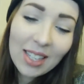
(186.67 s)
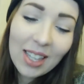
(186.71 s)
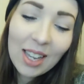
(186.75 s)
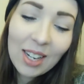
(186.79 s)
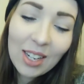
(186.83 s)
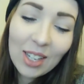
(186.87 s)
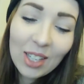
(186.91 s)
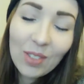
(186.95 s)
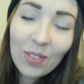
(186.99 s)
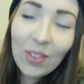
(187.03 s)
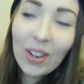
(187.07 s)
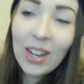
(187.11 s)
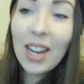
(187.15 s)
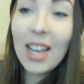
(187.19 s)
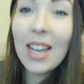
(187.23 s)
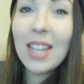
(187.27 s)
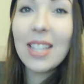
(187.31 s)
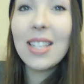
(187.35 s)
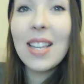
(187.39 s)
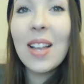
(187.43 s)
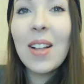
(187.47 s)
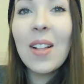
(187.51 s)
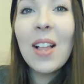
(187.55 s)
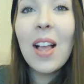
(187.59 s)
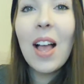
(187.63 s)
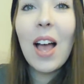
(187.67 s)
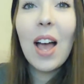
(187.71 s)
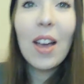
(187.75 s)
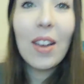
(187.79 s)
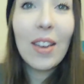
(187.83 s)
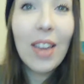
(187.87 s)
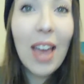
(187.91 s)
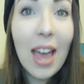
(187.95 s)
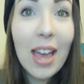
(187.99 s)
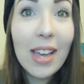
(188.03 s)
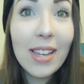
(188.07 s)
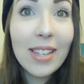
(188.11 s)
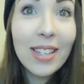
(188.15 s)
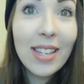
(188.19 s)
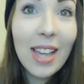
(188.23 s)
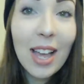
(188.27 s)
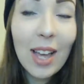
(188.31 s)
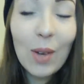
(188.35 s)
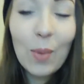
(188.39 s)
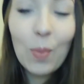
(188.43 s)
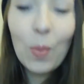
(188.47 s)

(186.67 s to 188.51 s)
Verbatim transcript: That looks very nice. Okay, second